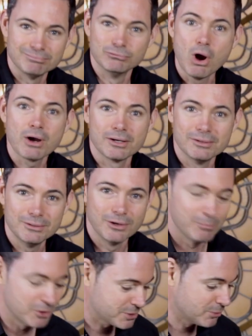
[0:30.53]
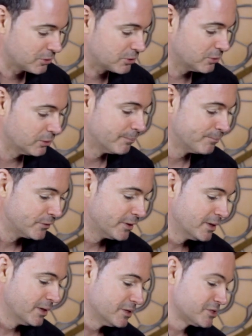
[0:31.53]
rocking, you know, much more cool.
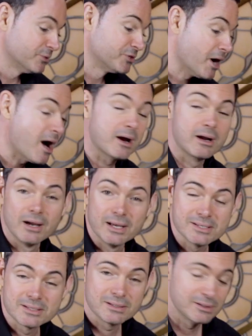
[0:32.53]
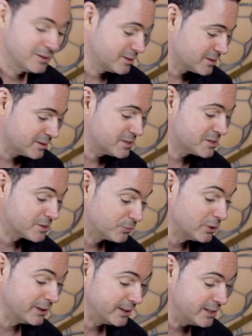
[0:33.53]
So Dark Eyes, this, this is a
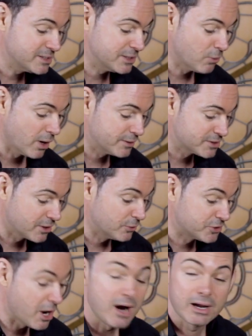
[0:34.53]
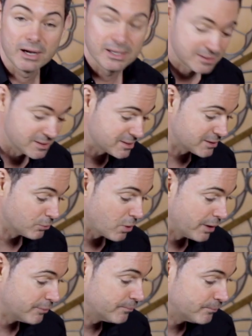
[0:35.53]
really easy one. So Dark Eyes is the
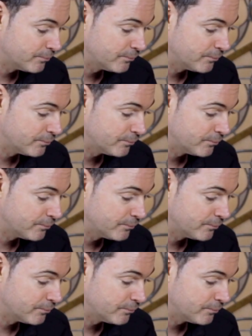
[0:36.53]
one.